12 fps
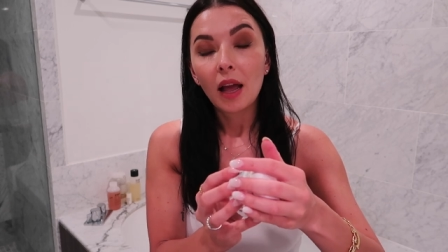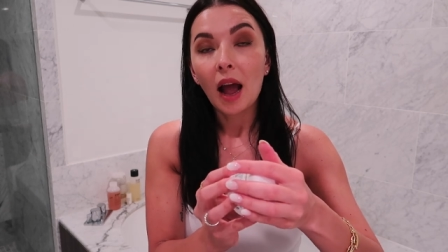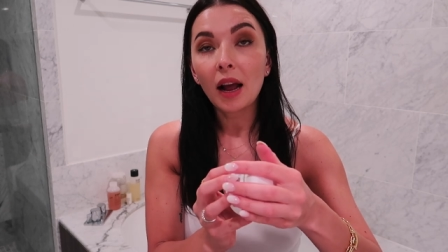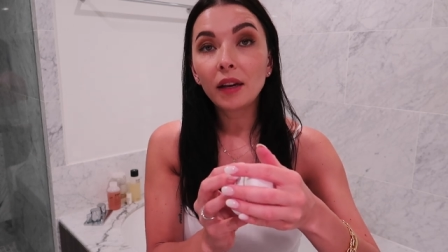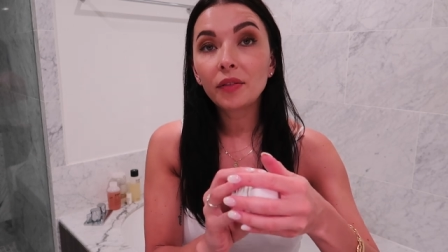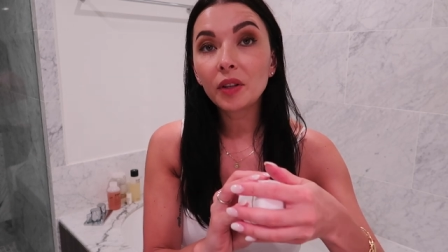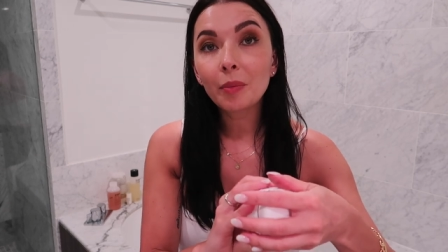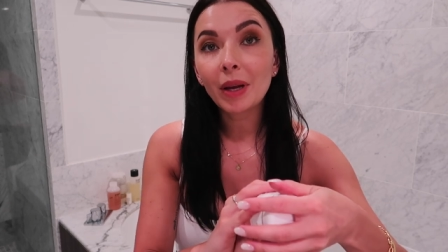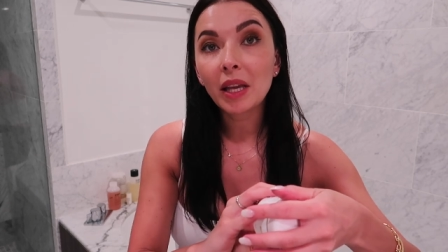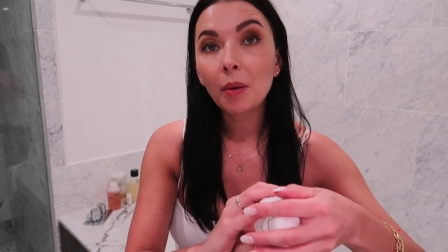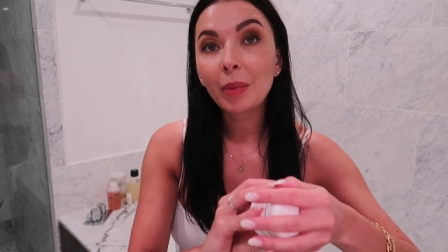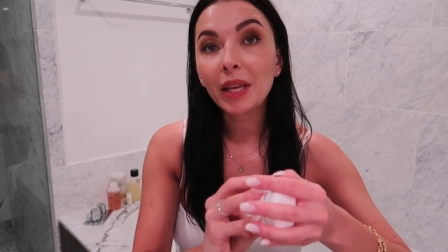i live in
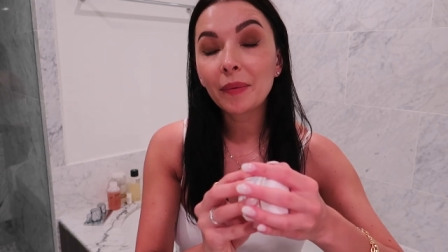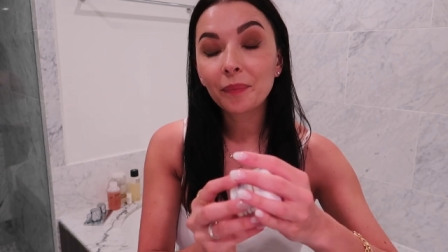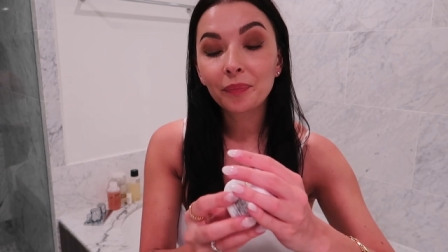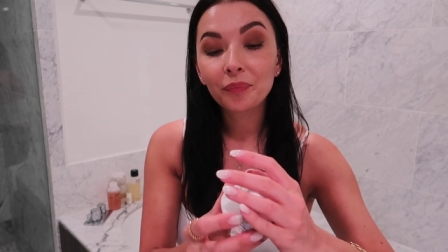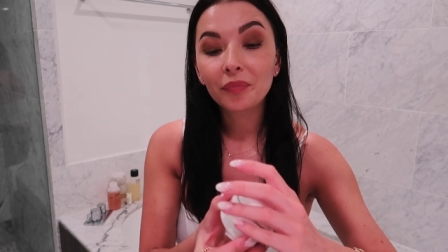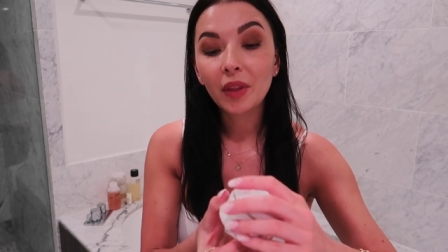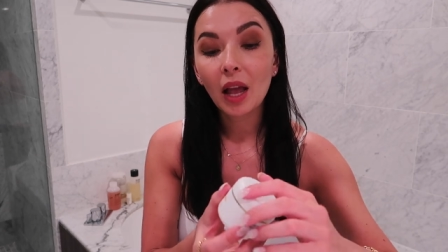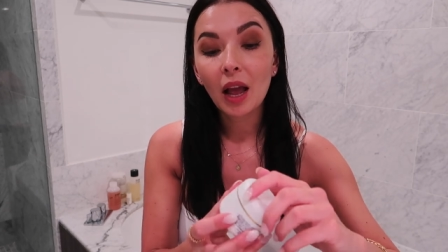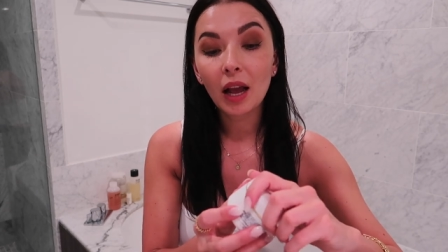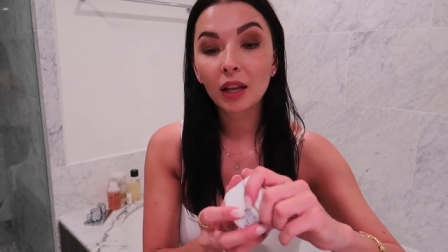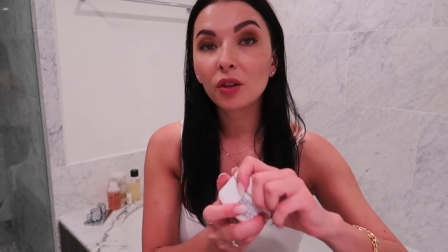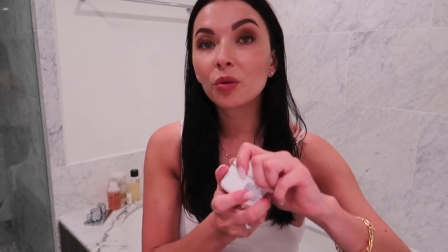miami
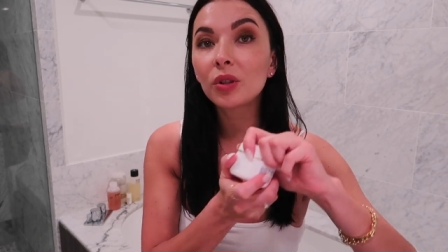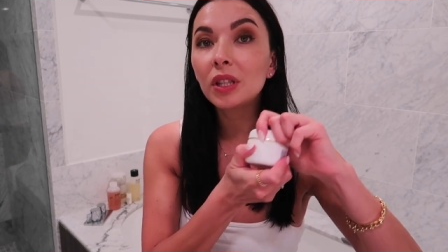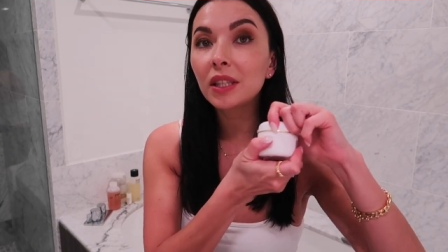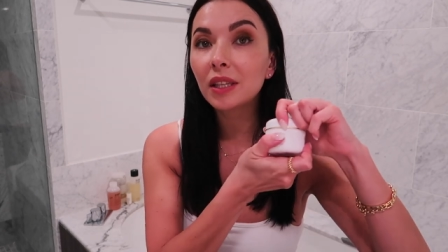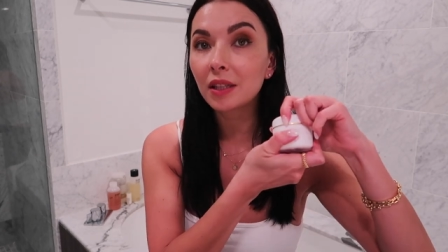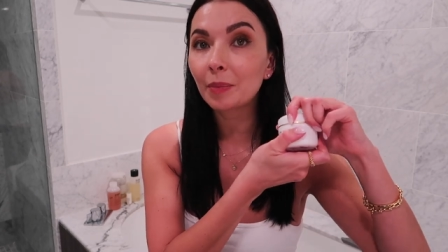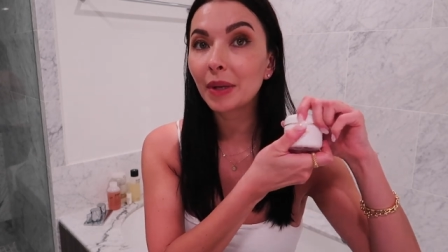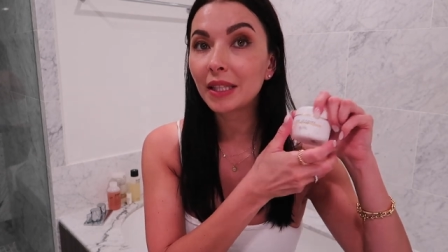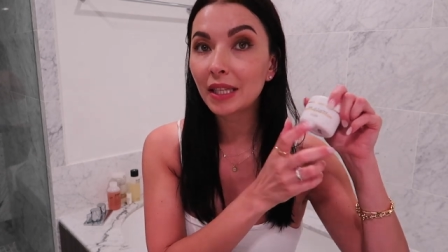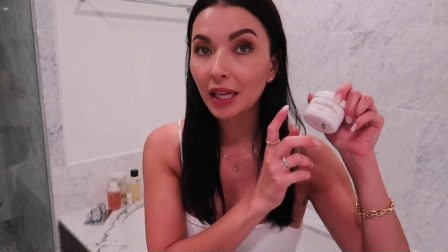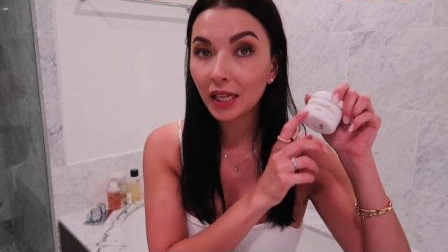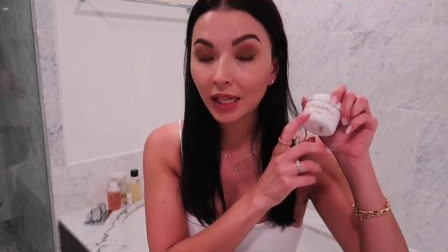I use this as my
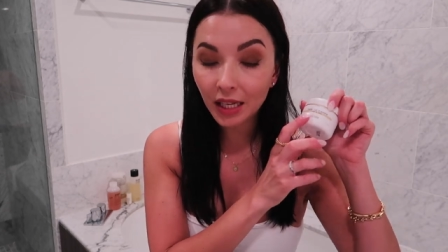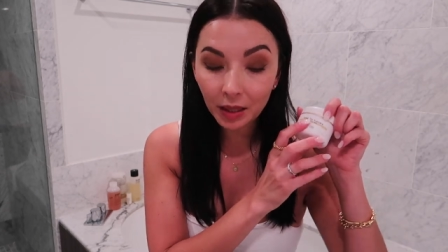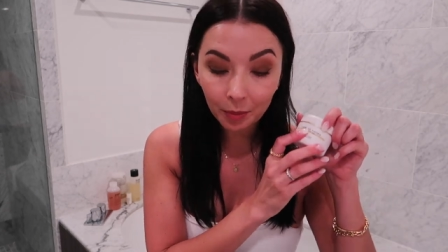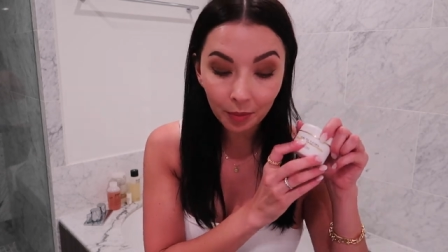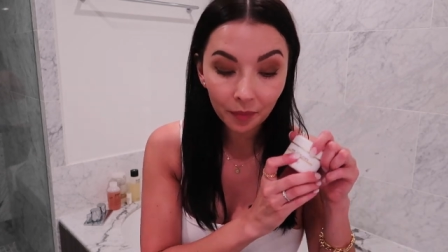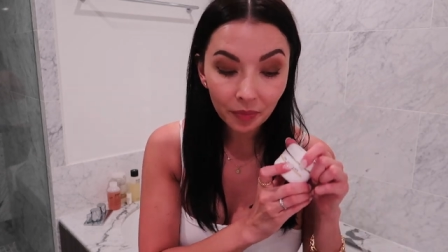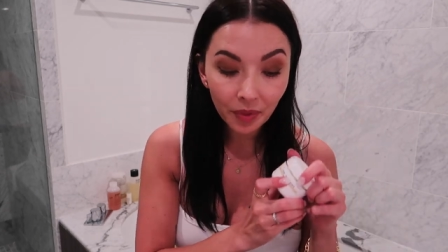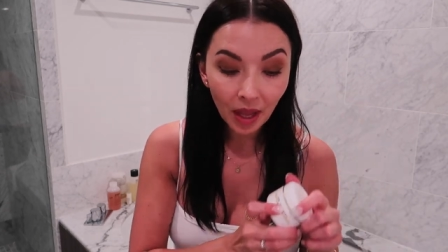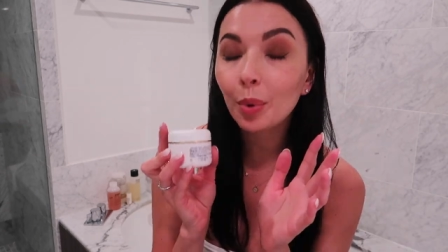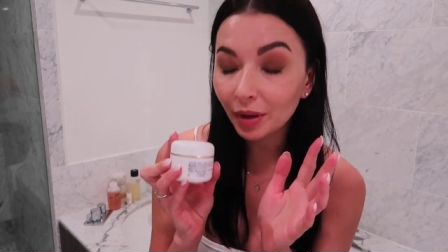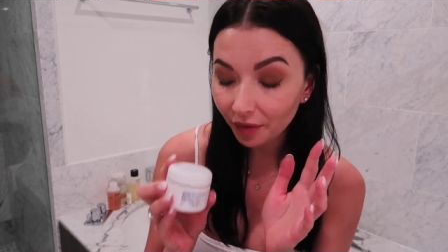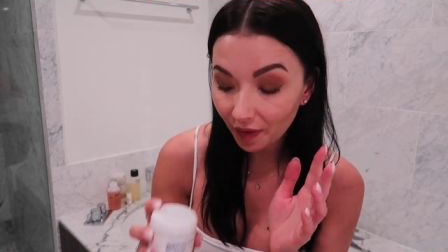day cream.
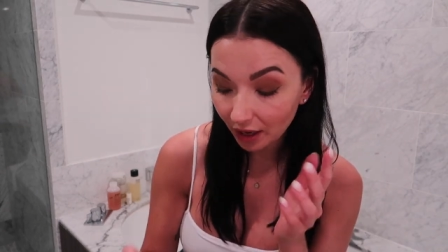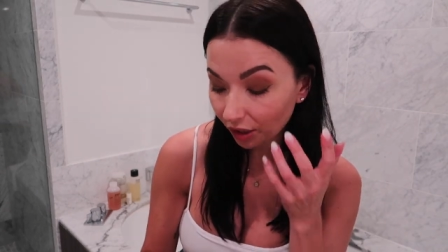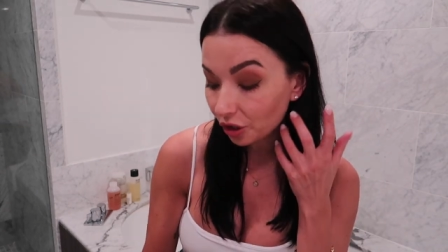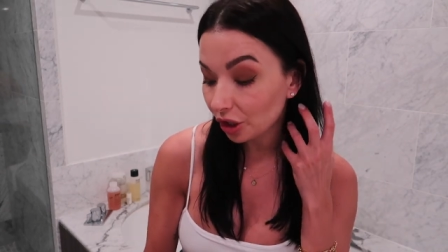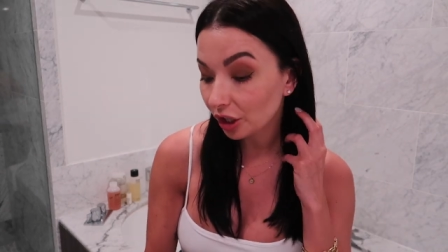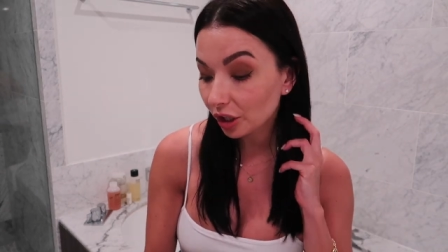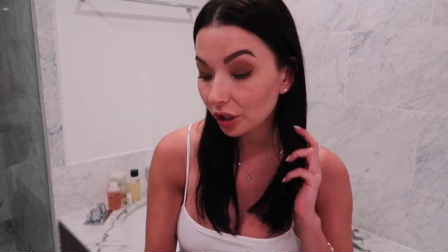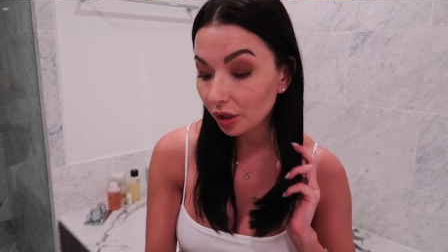Perfection.